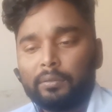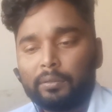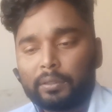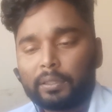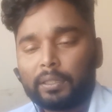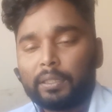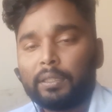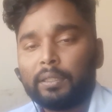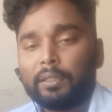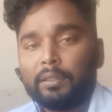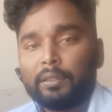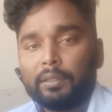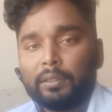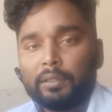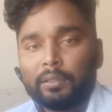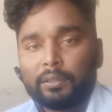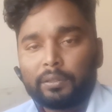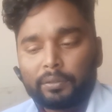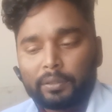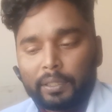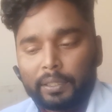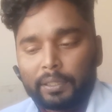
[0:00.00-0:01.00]
Okay,
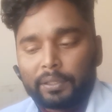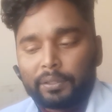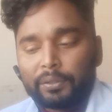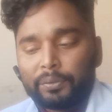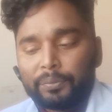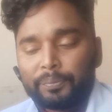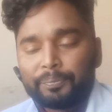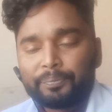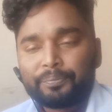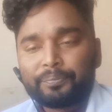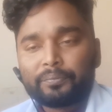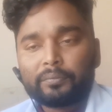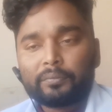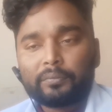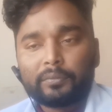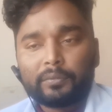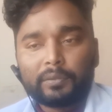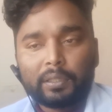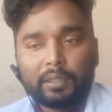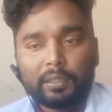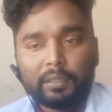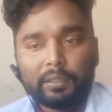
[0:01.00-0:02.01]
so thank you,
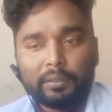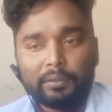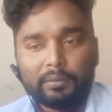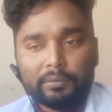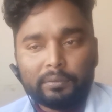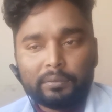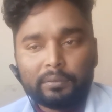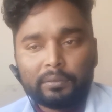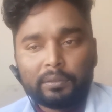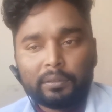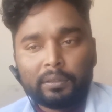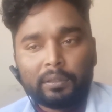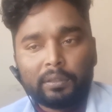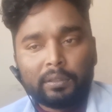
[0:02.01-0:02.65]
and